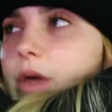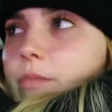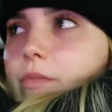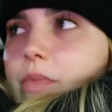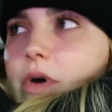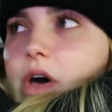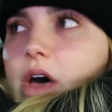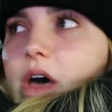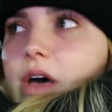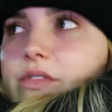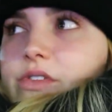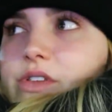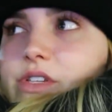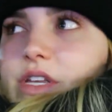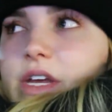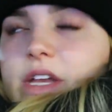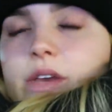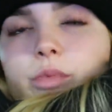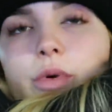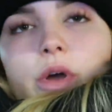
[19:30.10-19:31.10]
and Bert have
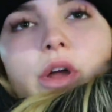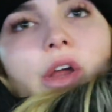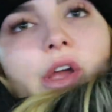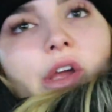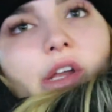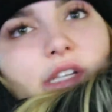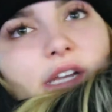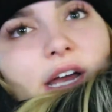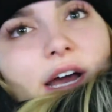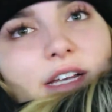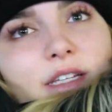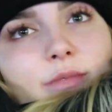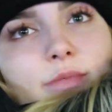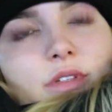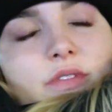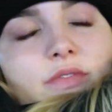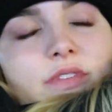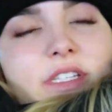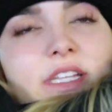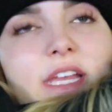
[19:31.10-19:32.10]
decided we're going to go to
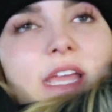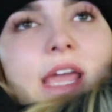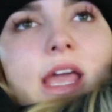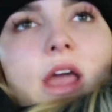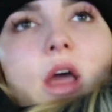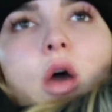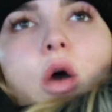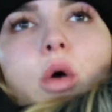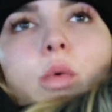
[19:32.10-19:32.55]
Casper's for tea.